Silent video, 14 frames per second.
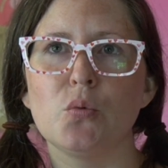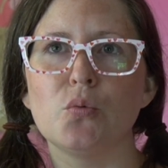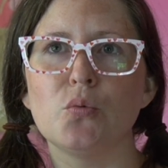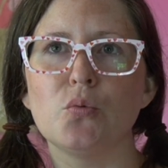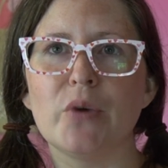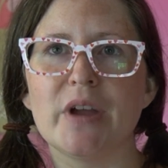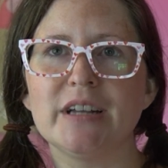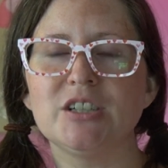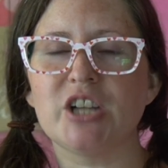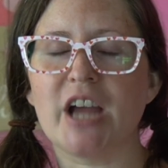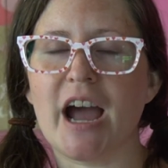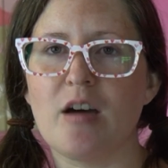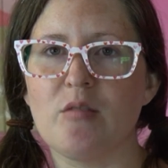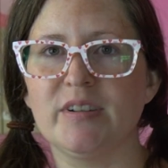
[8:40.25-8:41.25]
which
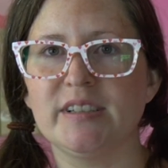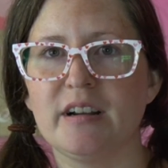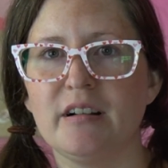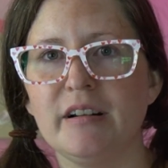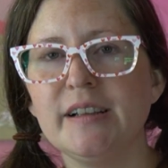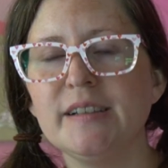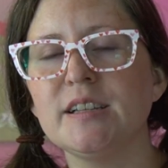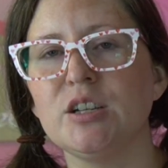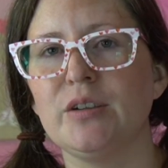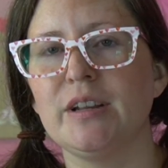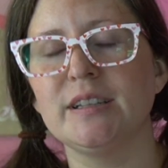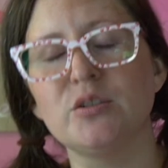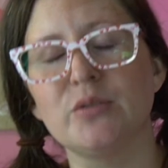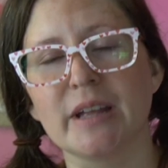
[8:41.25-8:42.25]
adversaries you
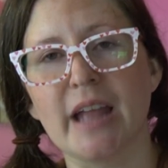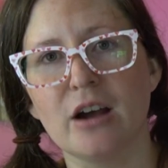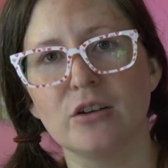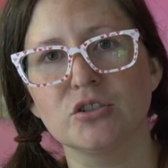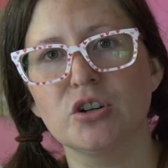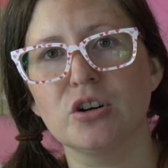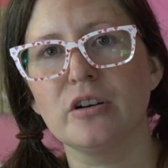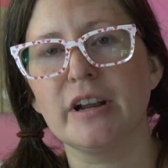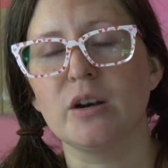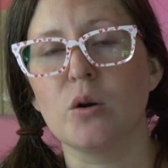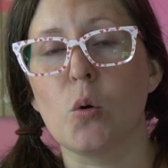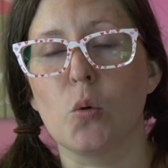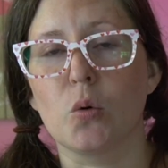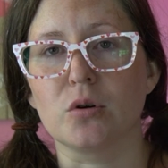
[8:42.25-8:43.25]
need to encounter
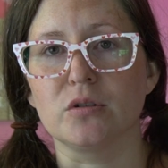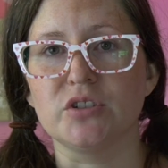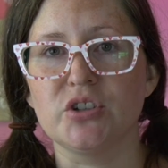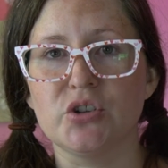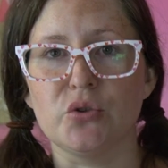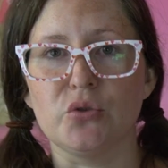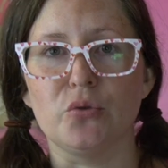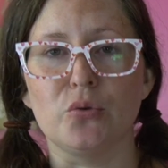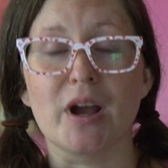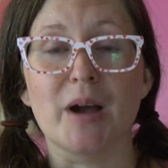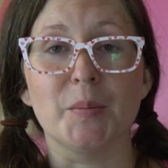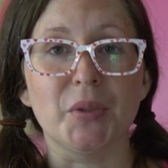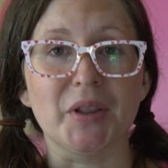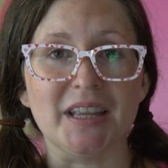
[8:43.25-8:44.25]
in order to
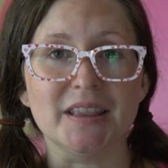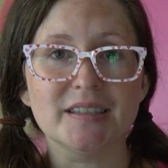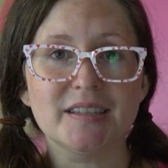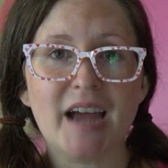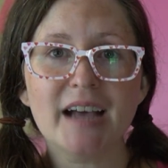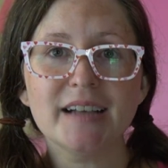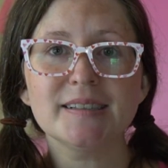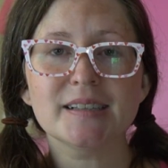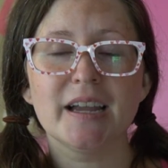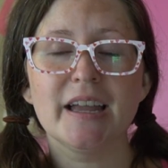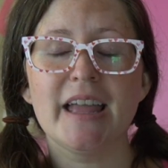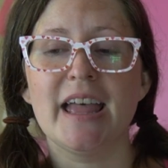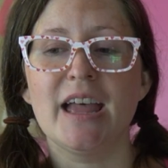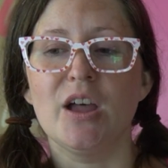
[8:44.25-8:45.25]
complete the task.
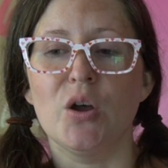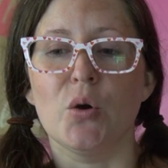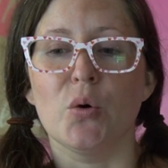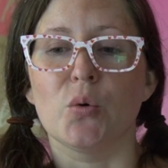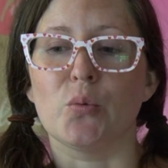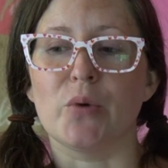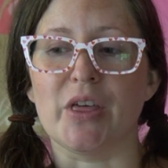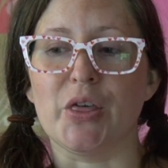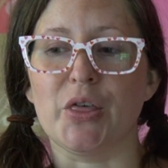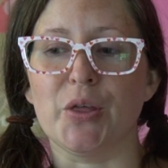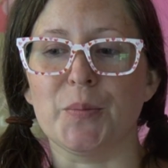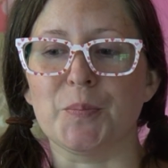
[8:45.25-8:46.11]
With